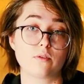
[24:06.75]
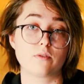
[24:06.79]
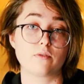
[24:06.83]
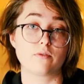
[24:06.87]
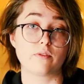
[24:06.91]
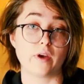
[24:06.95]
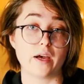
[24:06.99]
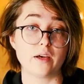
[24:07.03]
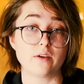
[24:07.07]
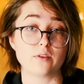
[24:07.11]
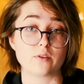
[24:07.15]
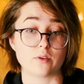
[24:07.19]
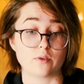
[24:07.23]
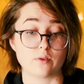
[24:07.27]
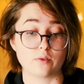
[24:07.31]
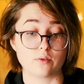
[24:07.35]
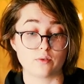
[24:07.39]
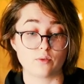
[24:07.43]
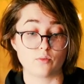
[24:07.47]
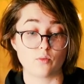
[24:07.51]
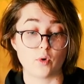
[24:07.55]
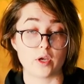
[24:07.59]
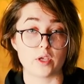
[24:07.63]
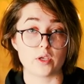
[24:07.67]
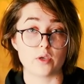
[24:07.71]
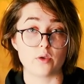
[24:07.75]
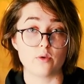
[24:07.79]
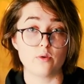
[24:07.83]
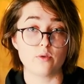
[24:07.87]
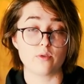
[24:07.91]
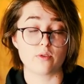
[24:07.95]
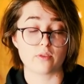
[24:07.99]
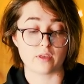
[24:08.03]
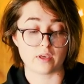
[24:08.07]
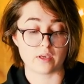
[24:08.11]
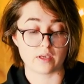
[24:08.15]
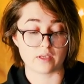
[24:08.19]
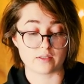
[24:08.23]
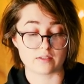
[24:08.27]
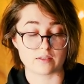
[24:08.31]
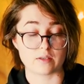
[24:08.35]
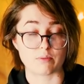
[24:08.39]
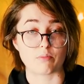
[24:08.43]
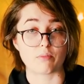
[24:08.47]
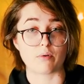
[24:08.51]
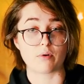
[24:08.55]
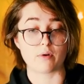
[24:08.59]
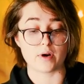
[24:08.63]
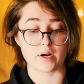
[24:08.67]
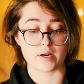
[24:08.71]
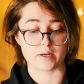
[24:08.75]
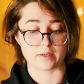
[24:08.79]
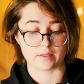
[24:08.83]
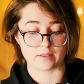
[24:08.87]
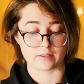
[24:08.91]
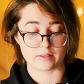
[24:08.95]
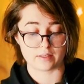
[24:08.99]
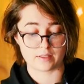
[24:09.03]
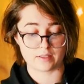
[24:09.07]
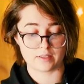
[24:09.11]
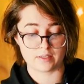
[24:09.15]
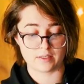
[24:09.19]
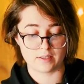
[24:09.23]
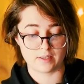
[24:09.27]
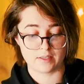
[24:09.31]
value, what you think is important.